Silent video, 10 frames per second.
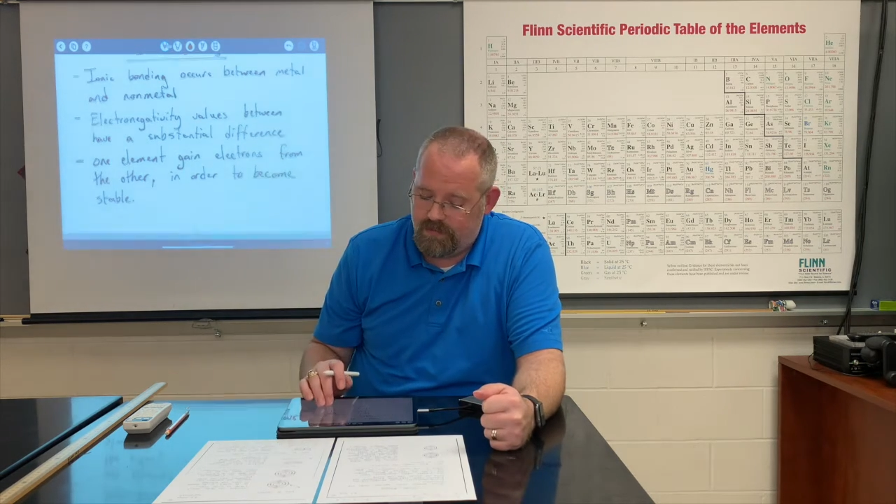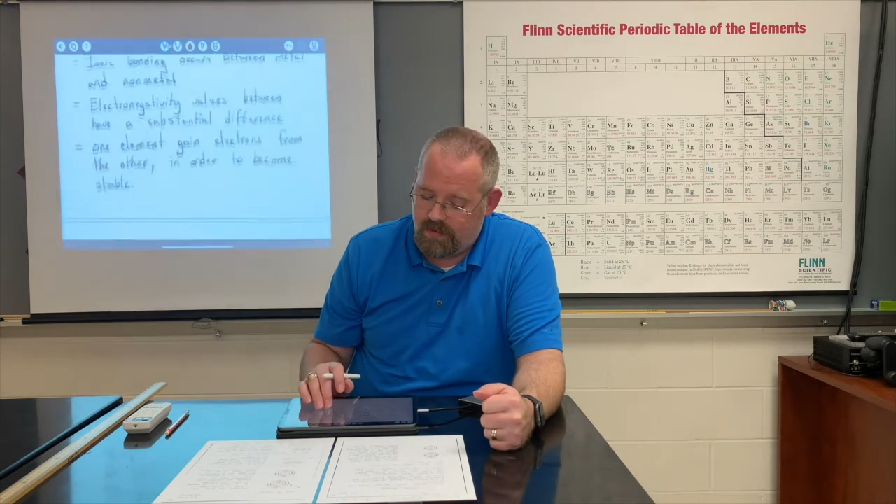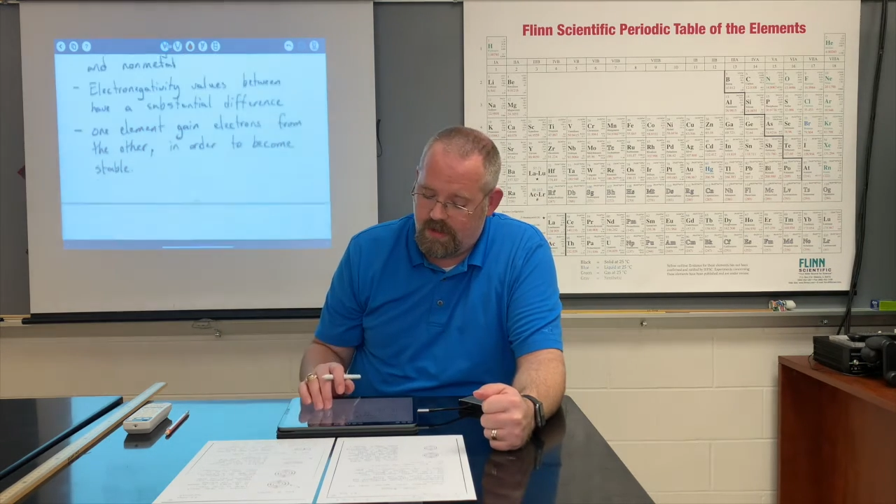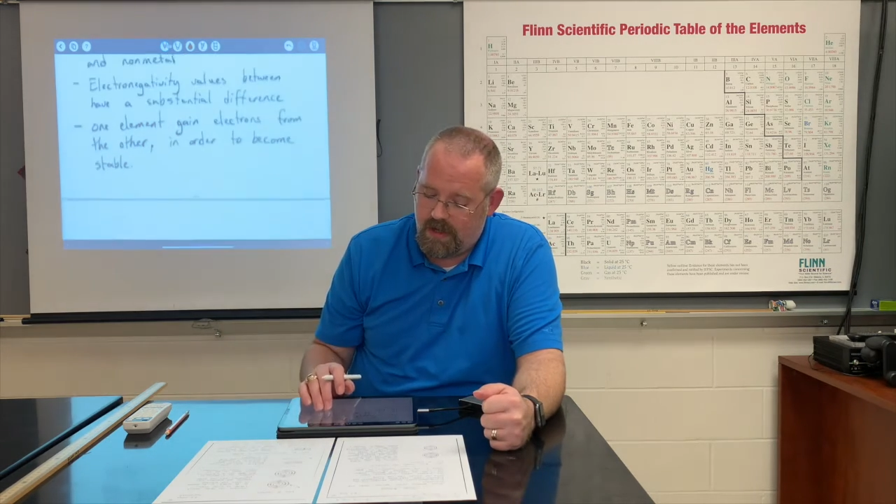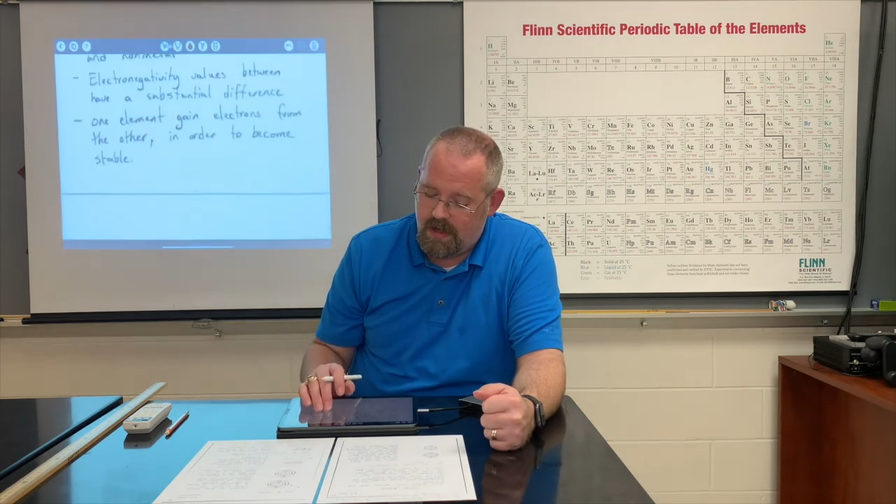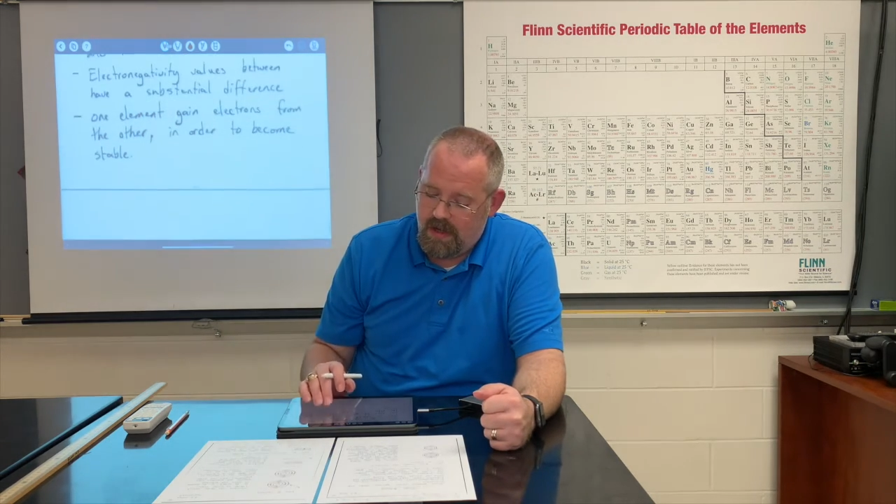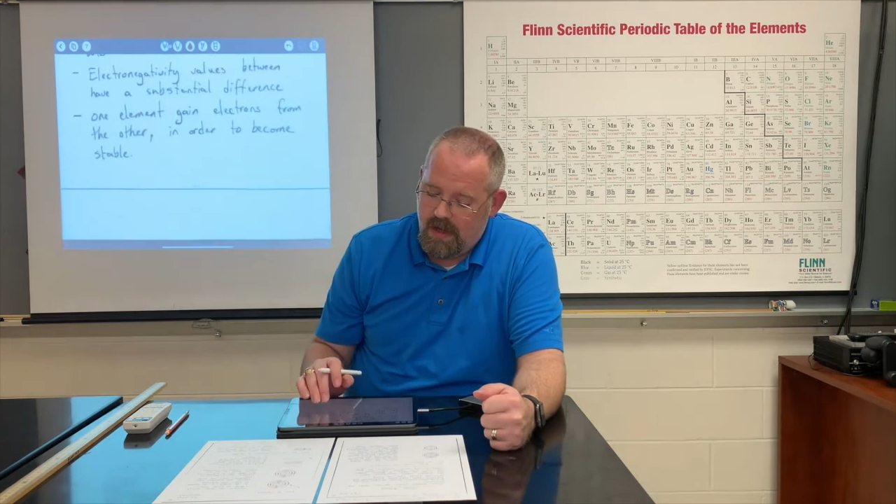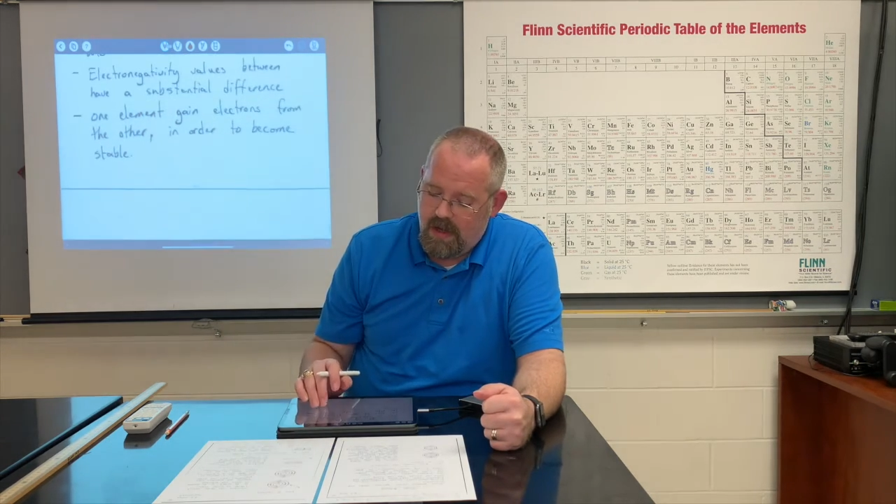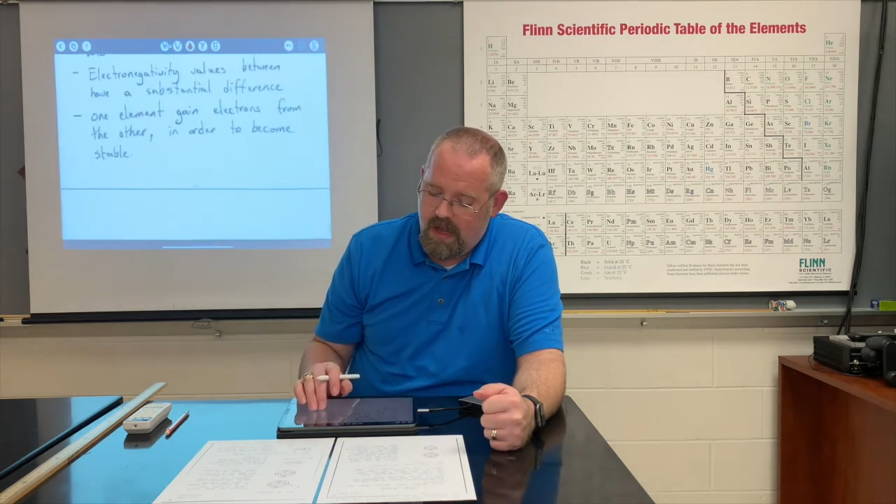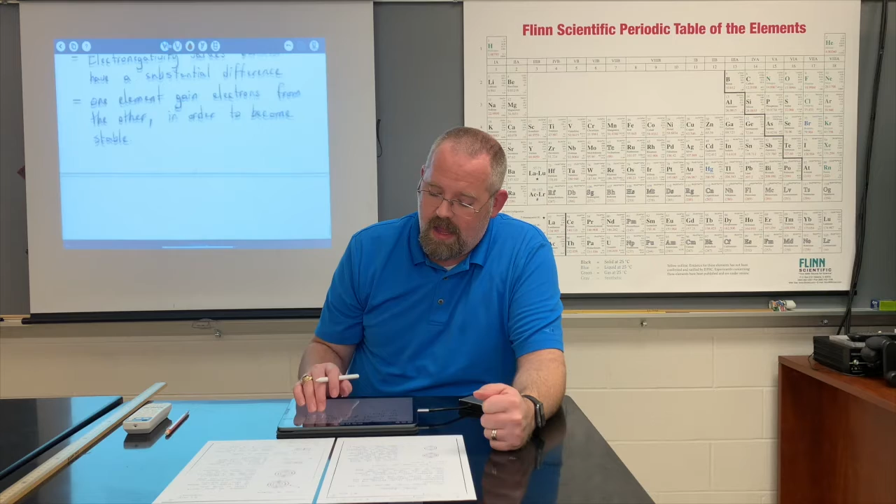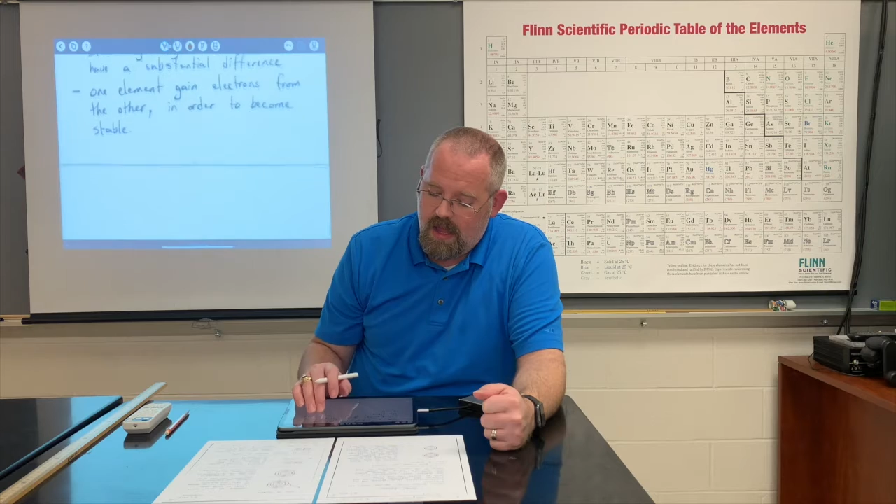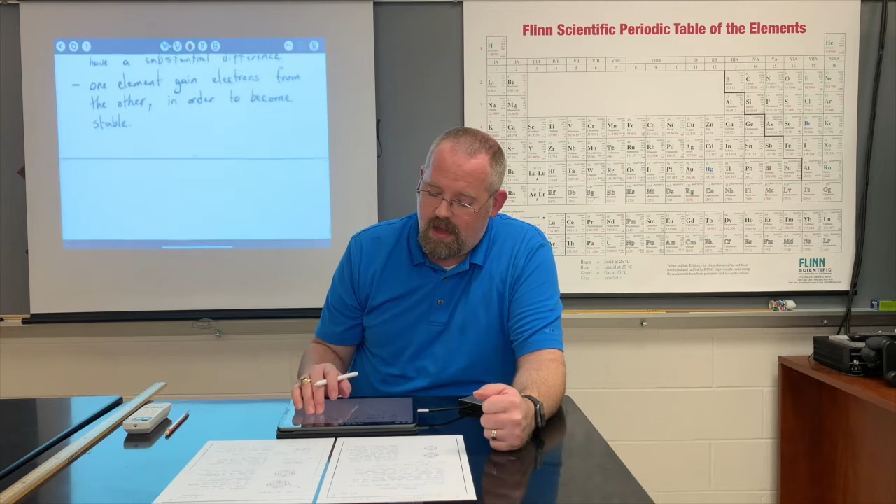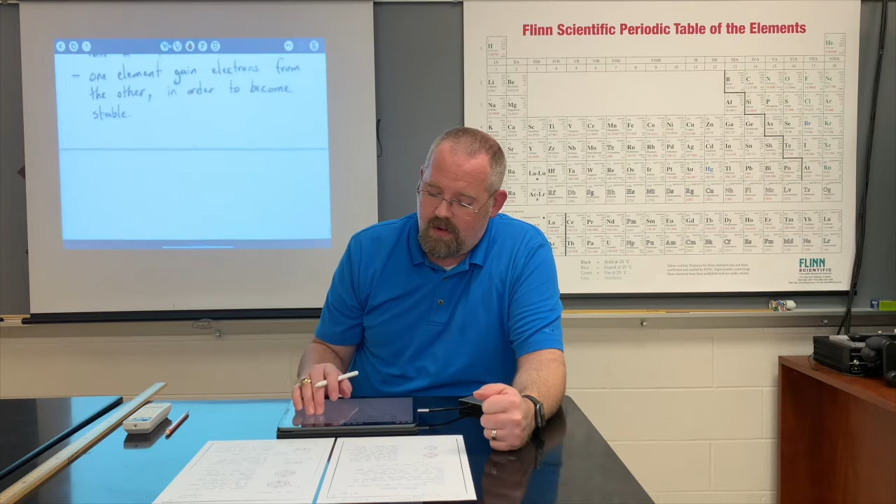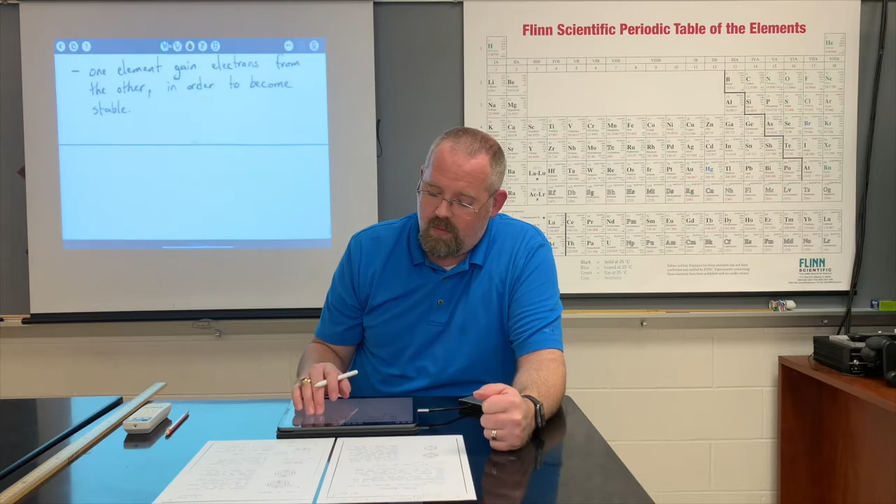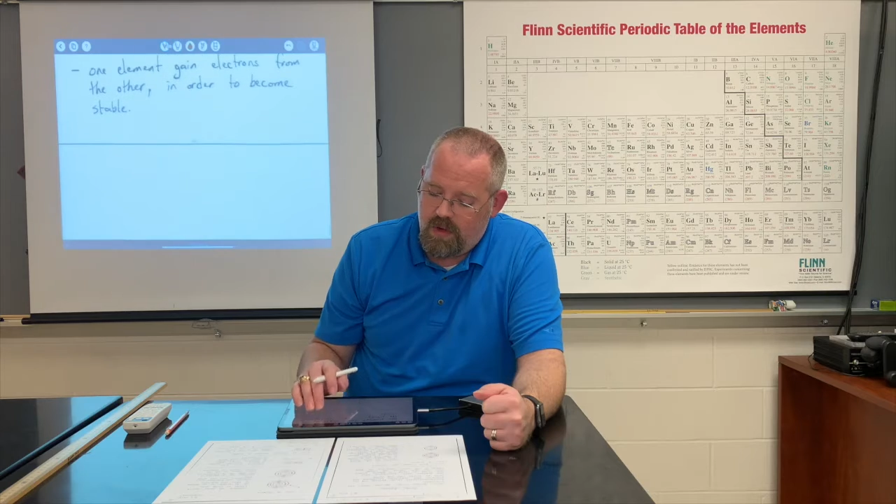Okay,
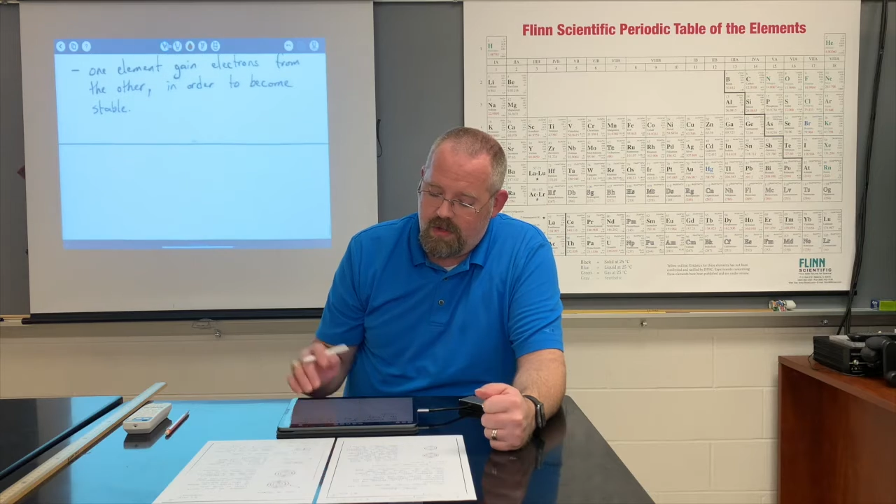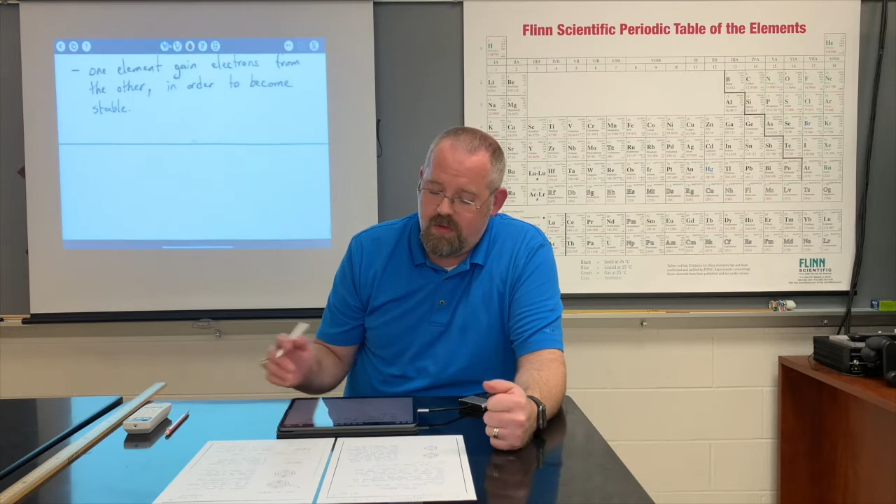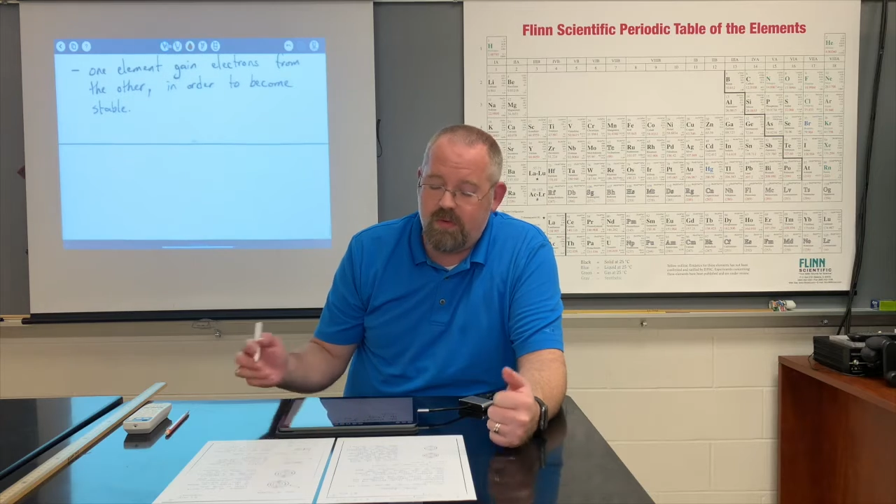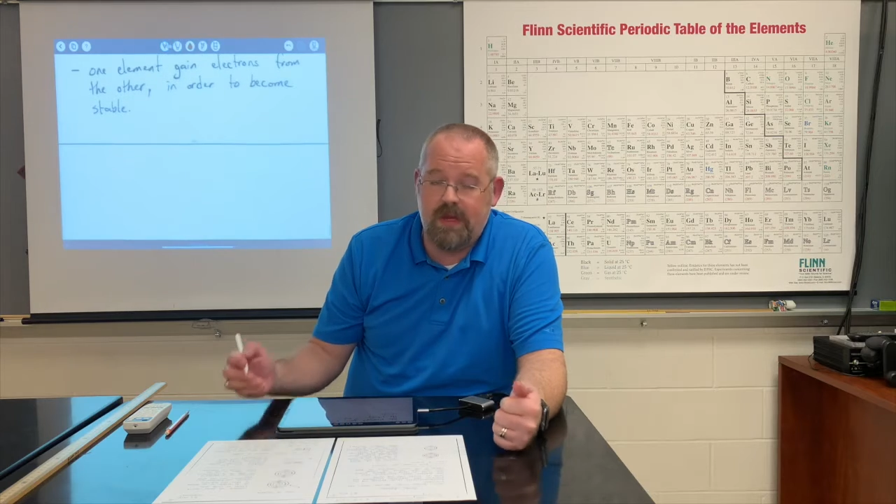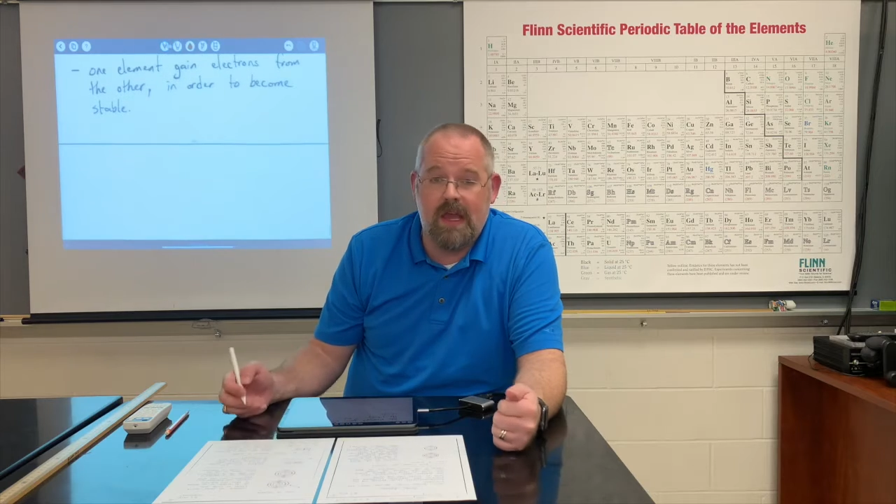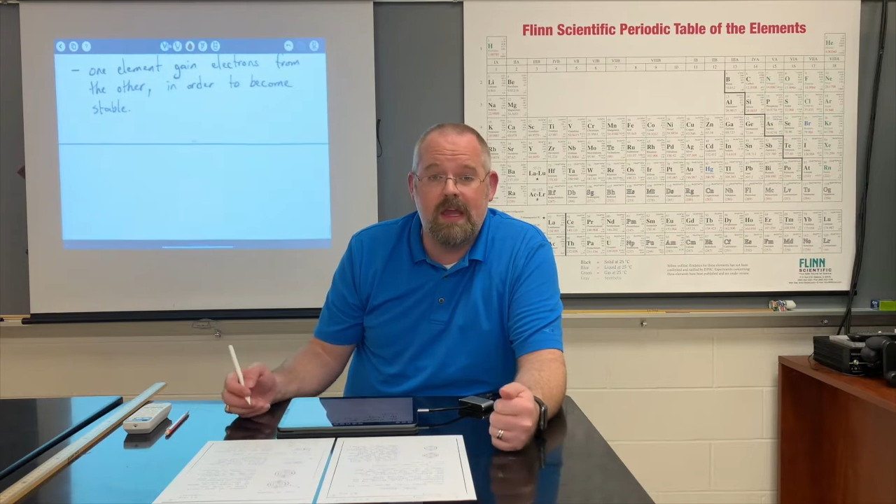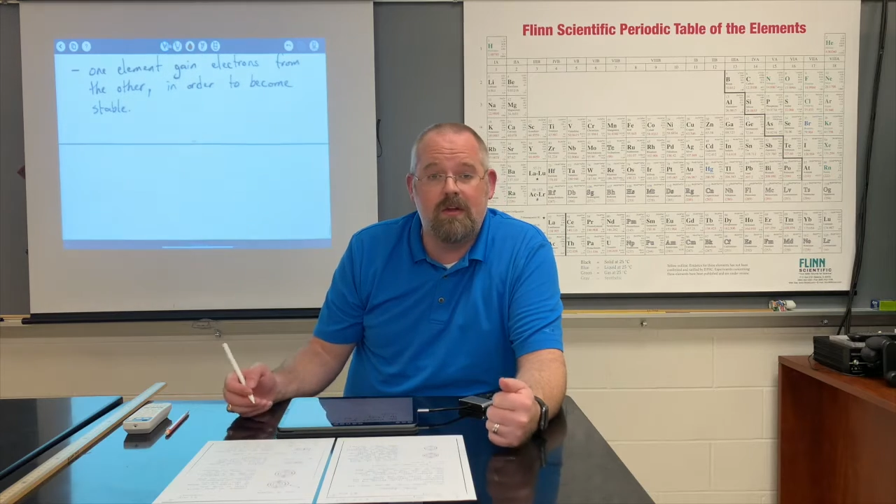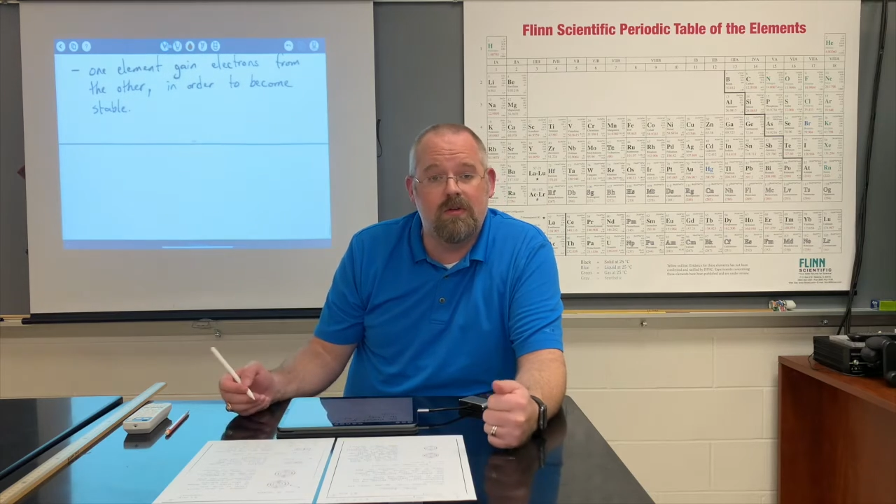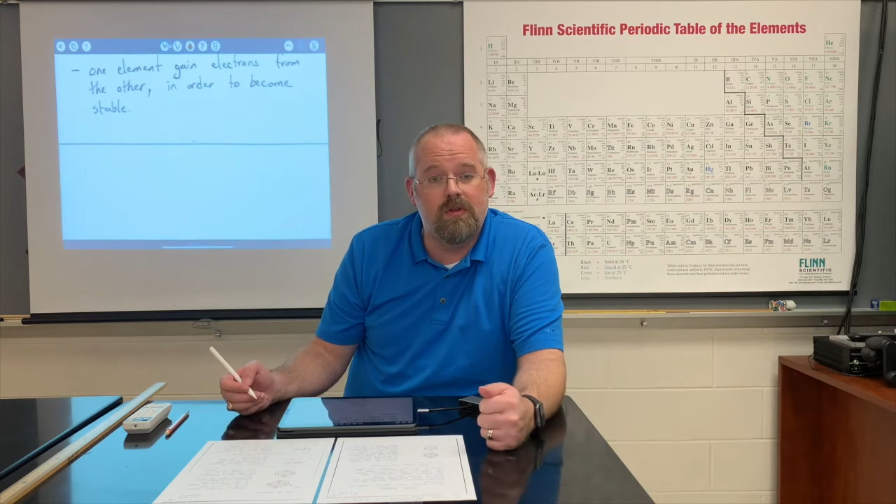and when you gain or